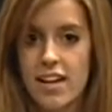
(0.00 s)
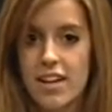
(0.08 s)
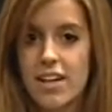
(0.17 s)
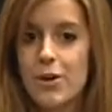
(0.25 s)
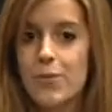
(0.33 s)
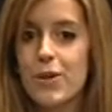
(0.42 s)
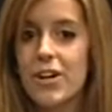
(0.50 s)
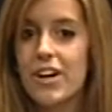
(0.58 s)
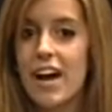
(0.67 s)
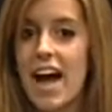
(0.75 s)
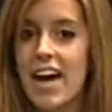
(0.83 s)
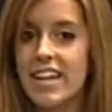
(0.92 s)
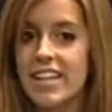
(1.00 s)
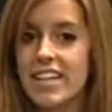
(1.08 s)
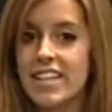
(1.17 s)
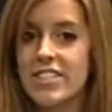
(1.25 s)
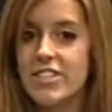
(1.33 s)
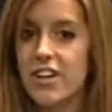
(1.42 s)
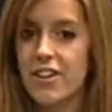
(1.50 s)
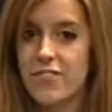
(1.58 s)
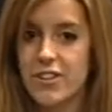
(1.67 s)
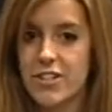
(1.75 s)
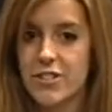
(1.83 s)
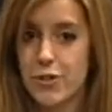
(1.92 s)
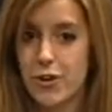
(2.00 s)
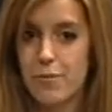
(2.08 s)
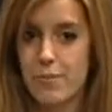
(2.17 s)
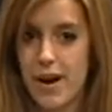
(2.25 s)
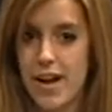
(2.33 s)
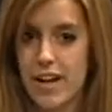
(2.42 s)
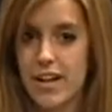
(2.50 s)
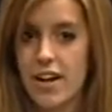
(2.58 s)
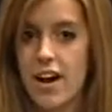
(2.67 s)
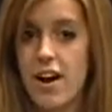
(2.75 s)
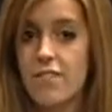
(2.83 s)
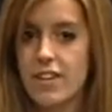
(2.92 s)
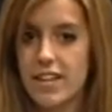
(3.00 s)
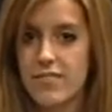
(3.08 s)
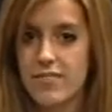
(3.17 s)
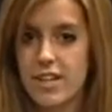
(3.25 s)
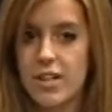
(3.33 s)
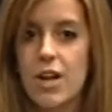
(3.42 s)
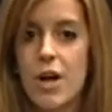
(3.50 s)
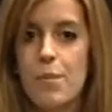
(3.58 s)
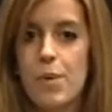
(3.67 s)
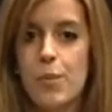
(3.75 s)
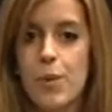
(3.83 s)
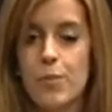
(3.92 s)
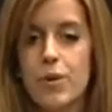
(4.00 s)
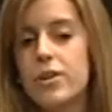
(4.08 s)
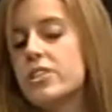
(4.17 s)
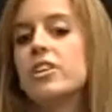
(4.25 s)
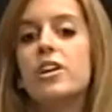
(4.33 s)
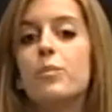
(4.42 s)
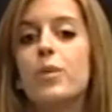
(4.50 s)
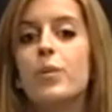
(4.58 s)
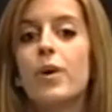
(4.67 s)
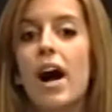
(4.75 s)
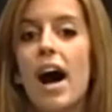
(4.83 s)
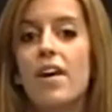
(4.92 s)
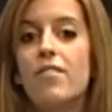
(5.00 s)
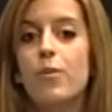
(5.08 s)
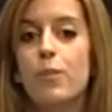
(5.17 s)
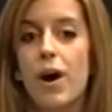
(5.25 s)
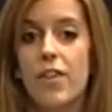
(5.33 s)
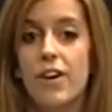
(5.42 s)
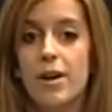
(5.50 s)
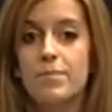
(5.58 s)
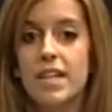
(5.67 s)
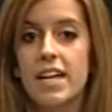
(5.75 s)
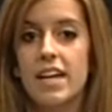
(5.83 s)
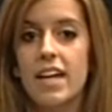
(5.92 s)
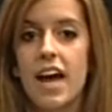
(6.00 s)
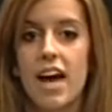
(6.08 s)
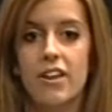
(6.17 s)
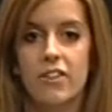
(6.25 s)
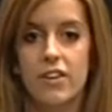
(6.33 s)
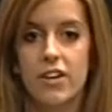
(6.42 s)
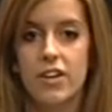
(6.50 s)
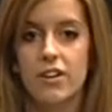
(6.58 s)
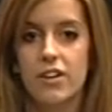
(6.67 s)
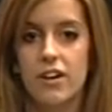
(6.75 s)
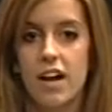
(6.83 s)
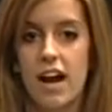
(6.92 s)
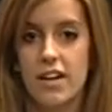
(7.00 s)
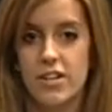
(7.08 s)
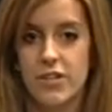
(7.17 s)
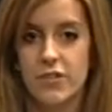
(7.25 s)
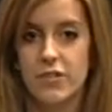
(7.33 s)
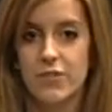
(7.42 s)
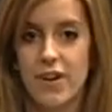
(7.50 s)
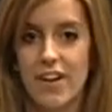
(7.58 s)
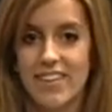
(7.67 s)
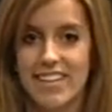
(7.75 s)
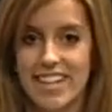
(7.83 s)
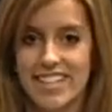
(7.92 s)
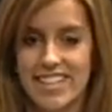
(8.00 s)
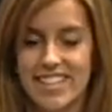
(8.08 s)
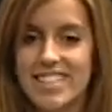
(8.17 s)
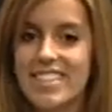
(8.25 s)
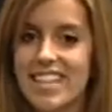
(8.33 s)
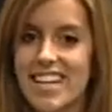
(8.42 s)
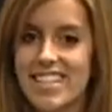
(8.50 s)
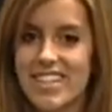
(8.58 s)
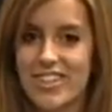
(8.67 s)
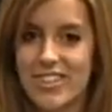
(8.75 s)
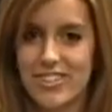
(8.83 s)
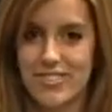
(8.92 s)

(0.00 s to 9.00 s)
We are heading into our first short break of the evening, but when we return, we will have a weather update and a look at news around the nation. Stay tuned.